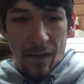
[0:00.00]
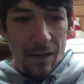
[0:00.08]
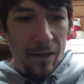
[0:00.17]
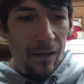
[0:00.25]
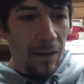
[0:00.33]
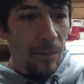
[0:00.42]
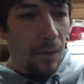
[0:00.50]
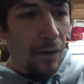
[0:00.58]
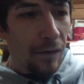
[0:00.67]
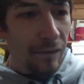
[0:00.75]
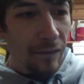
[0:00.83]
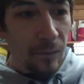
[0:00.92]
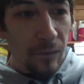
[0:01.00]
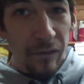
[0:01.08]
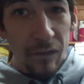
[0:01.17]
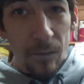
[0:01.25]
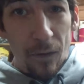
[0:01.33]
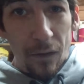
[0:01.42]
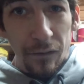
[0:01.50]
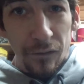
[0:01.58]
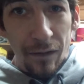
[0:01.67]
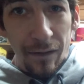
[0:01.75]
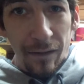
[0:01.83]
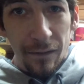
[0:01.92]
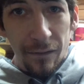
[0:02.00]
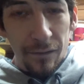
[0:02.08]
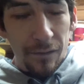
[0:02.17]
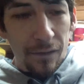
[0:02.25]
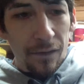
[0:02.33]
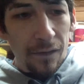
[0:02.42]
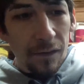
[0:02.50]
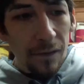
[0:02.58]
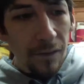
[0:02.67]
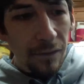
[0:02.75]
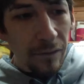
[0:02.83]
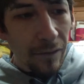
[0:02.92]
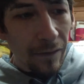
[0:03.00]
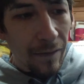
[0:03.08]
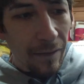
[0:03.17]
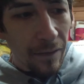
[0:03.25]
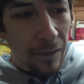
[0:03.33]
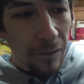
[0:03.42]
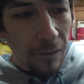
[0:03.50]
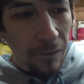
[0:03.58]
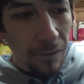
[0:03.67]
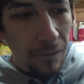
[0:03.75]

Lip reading: and I marked it with 2 marks right here so that I know